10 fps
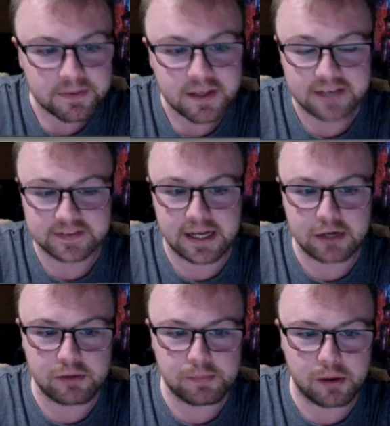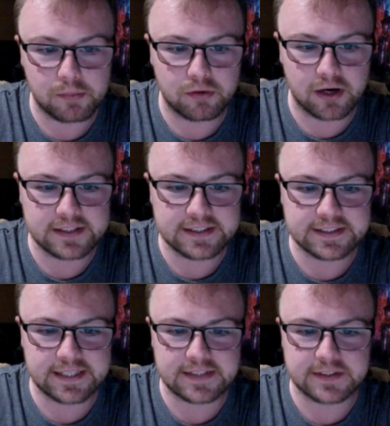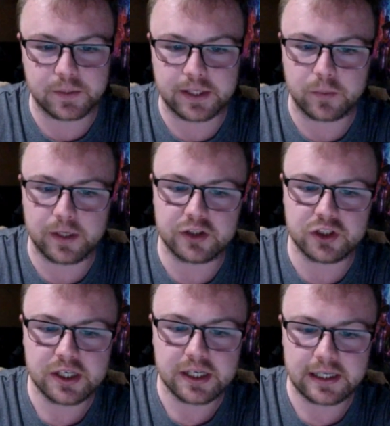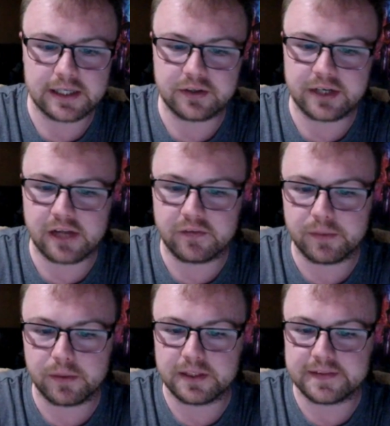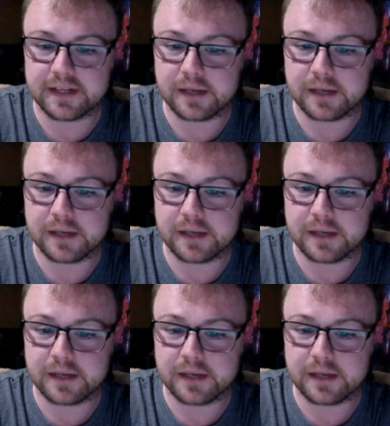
As an angry mob rises against the Wicked Witch, Glinda and Elphaba will need to come